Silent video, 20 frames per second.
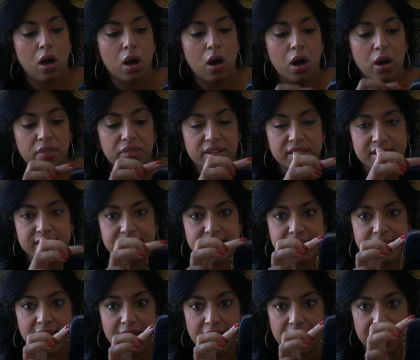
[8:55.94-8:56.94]
on the
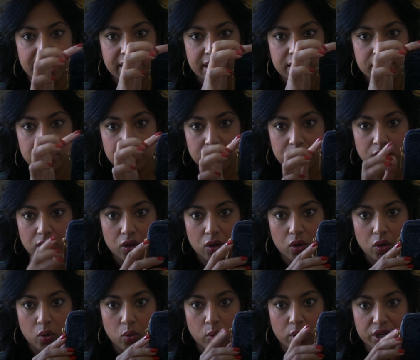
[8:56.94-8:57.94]
side
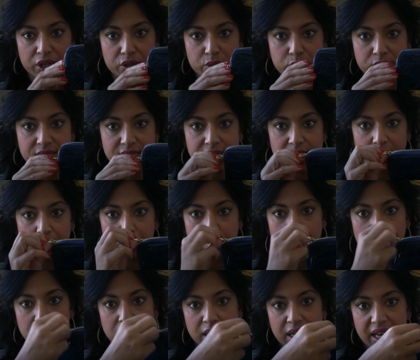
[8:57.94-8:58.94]
where you
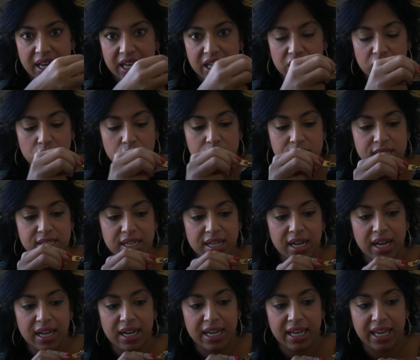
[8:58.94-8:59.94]
zip, it used to
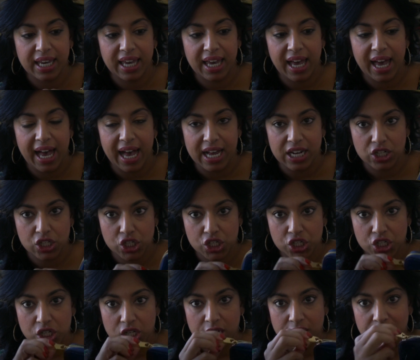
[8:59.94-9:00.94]
kind of
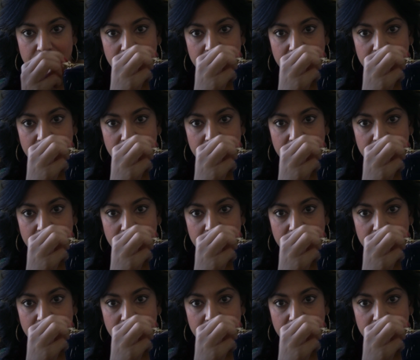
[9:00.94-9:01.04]
catch